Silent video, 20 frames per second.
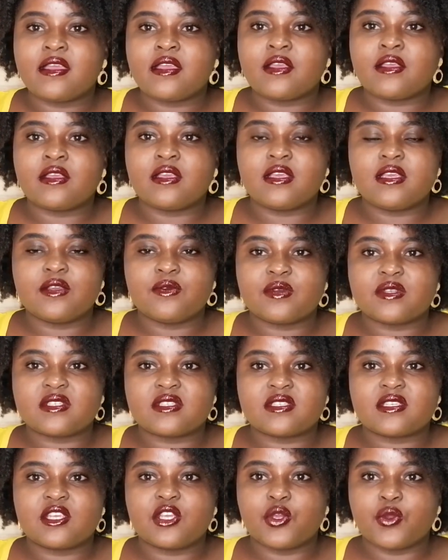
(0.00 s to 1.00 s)
he was
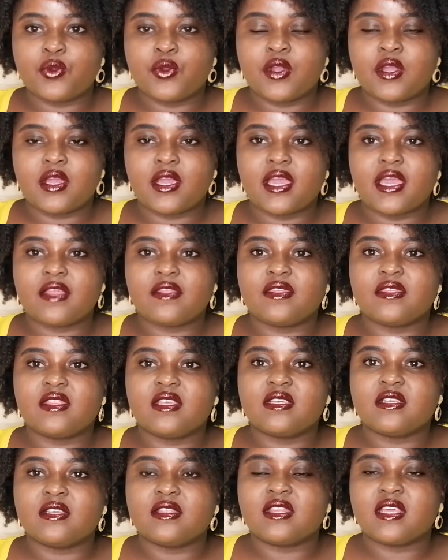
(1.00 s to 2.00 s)
cute, and
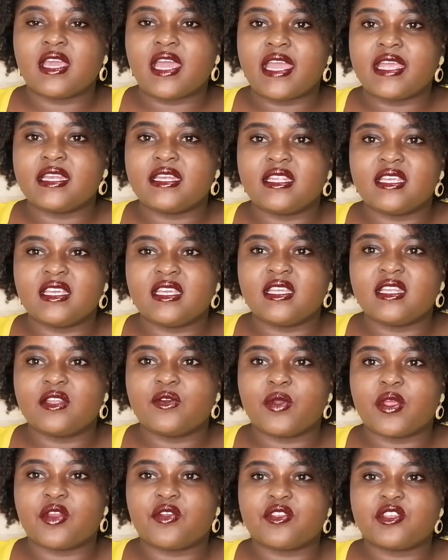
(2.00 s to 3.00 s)
the ID ilikuwa
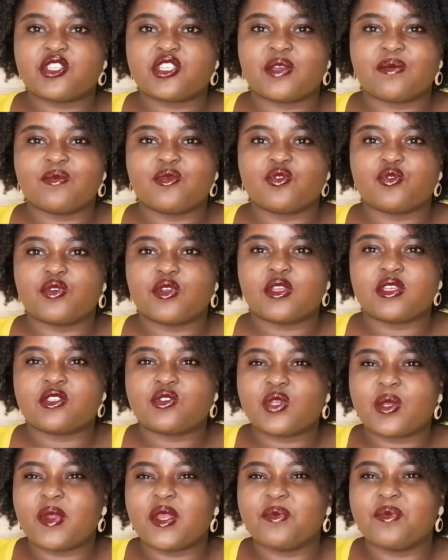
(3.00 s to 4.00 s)
inaonyesha mtu sio
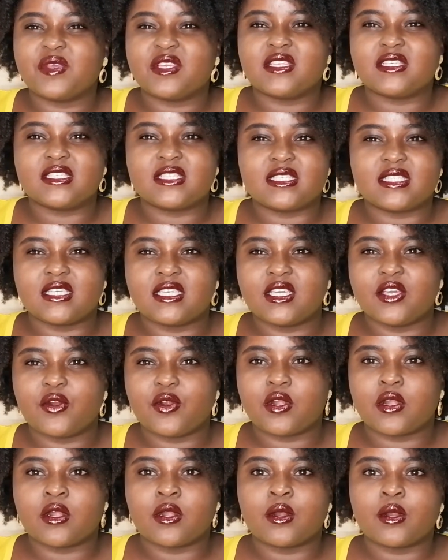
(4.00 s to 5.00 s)
kama ni Mkisi
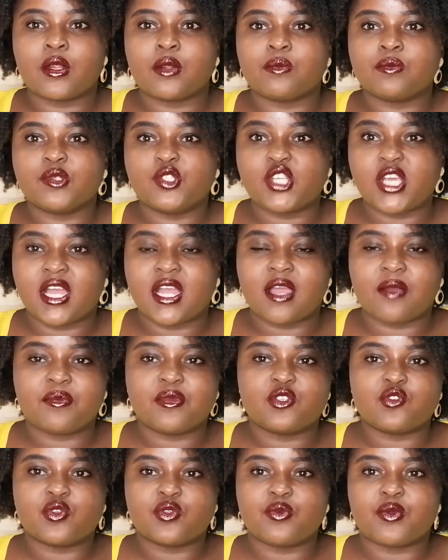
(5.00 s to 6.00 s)
or Mjaka,
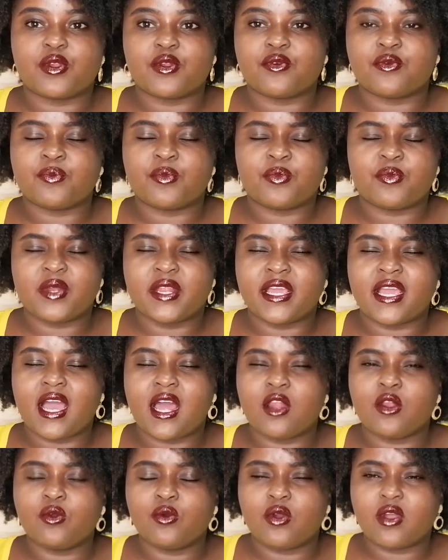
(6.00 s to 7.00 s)
between one, like a
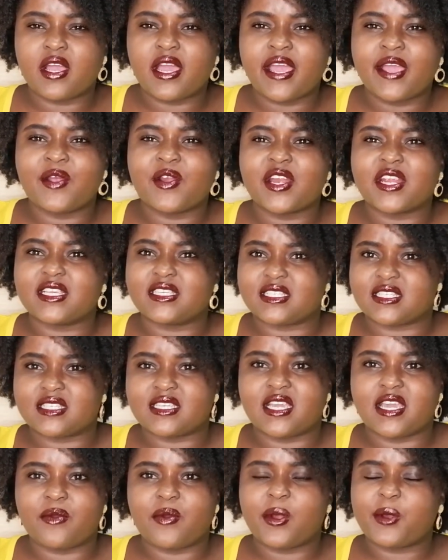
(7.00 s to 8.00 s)
Luo guy or a Kisi
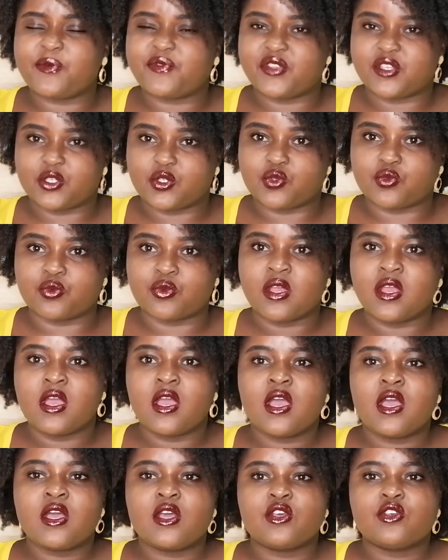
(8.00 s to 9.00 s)
guy, one of the two.
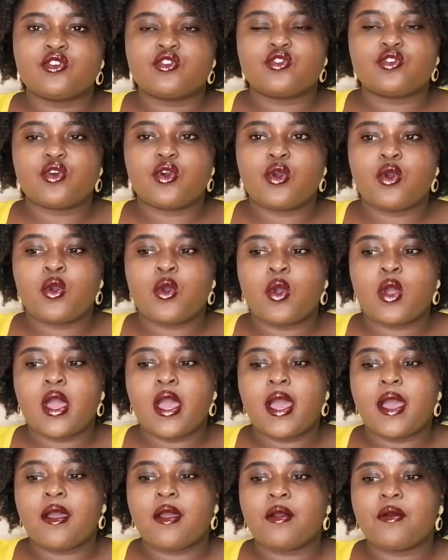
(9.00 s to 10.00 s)
So
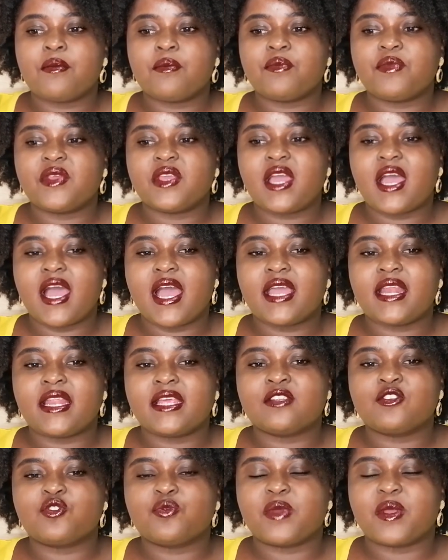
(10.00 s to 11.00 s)
yeah, I lied
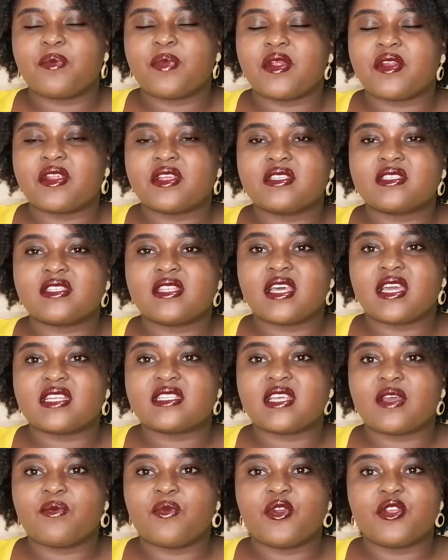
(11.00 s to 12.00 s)
to my parents that
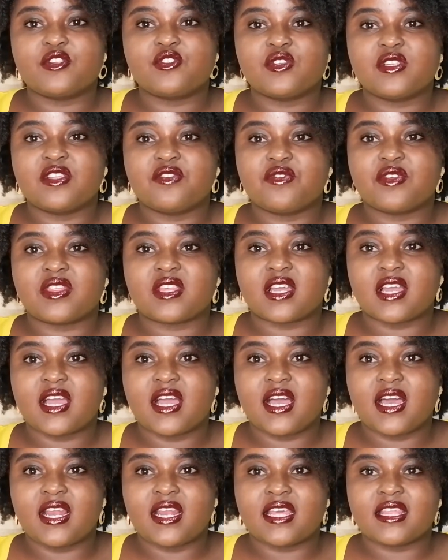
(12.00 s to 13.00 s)
I'm going to live with a
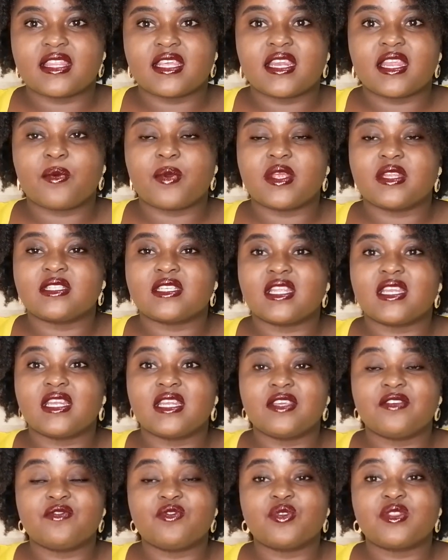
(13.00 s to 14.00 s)
girl, and then I went and
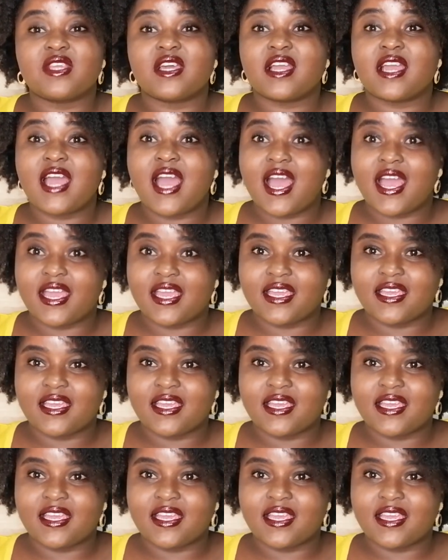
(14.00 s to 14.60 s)
lived with a guy,